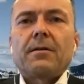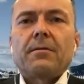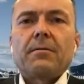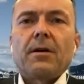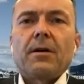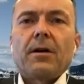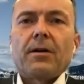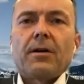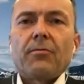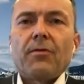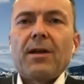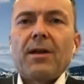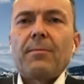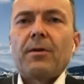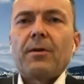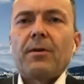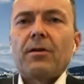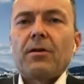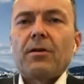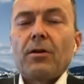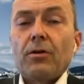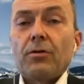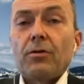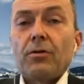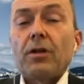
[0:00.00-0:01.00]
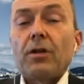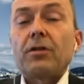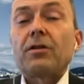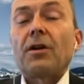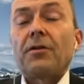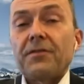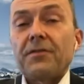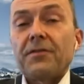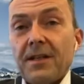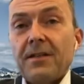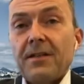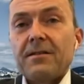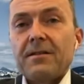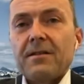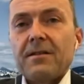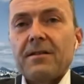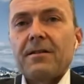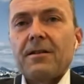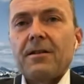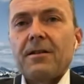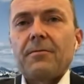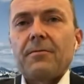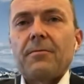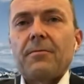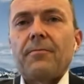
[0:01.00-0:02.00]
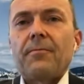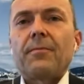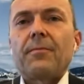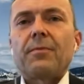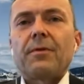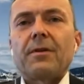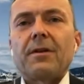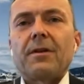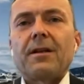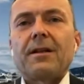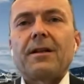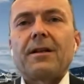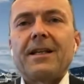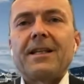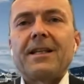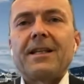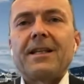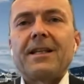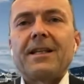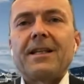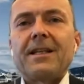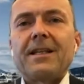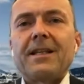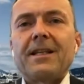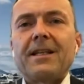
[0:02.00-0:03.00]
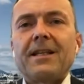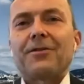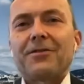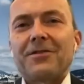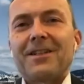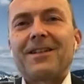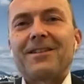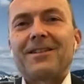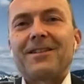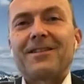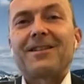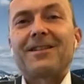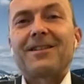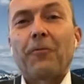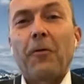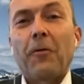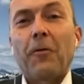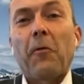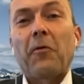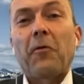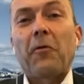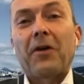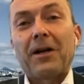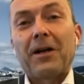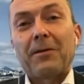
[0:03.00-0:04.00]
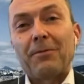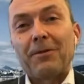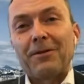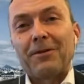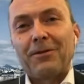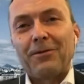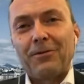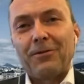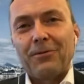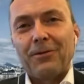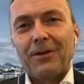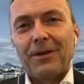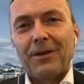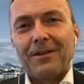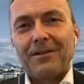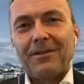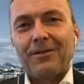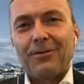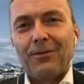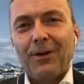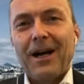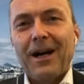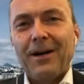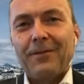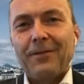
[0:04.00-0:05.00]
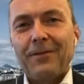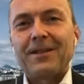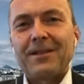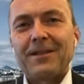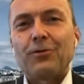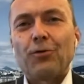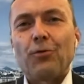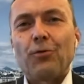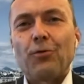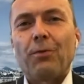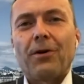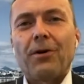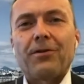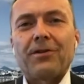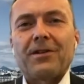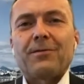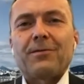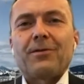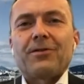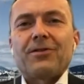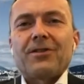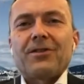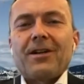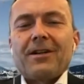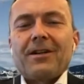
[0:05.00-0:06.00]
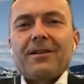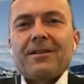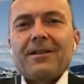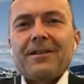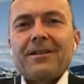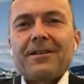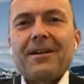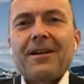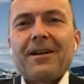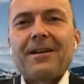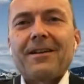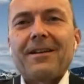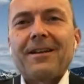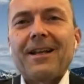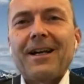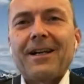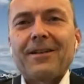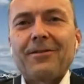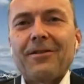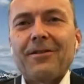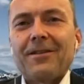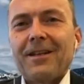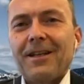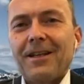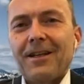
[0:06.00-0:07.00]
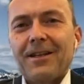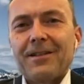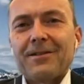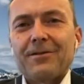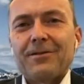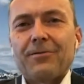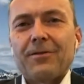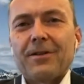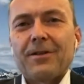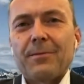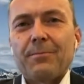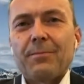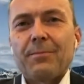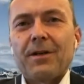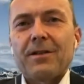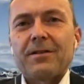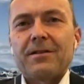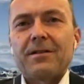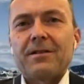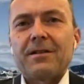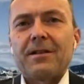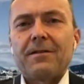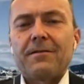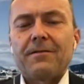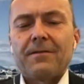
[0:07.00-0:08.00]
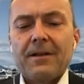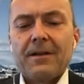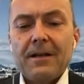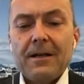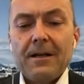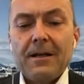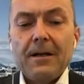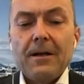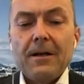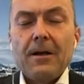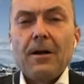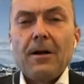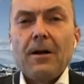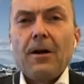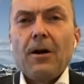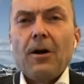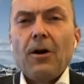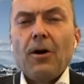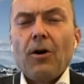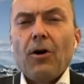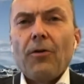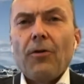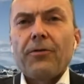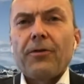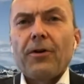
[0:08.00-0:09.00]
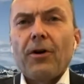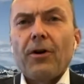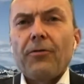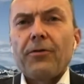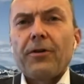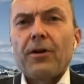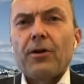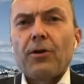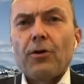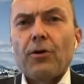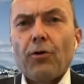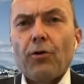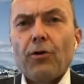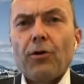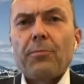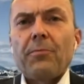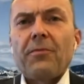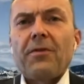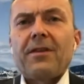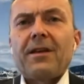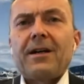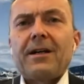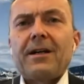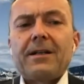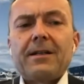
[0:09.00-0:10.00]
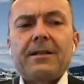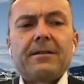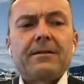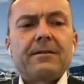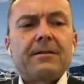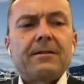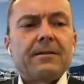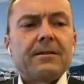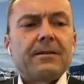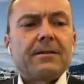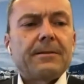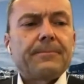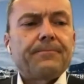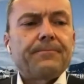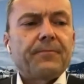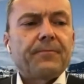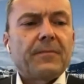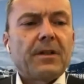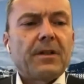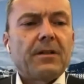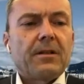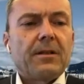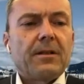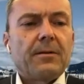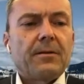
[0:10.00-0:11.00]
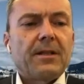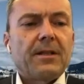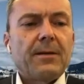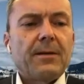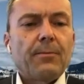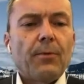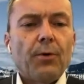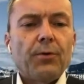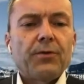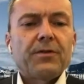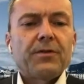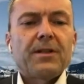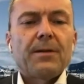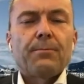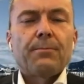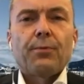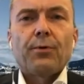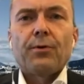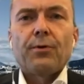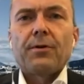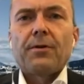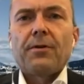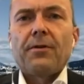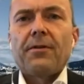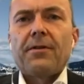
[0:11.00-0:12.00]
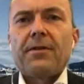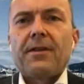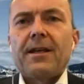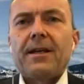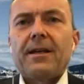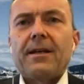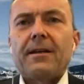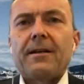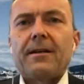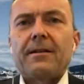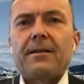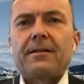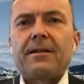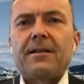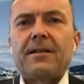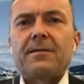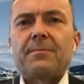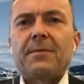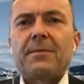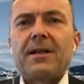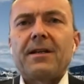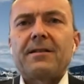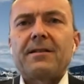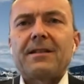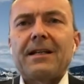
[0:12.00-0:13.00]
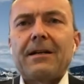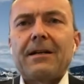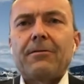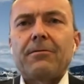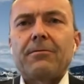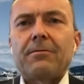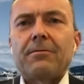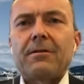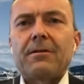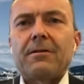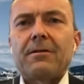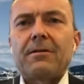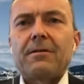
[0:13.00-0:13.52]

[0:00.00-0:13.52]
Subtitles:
agreement, not consensus on. At least we had consensus that we were able to have these two parts, which I'd like to think is already positive. On the norm side, the most important thing, and this may sound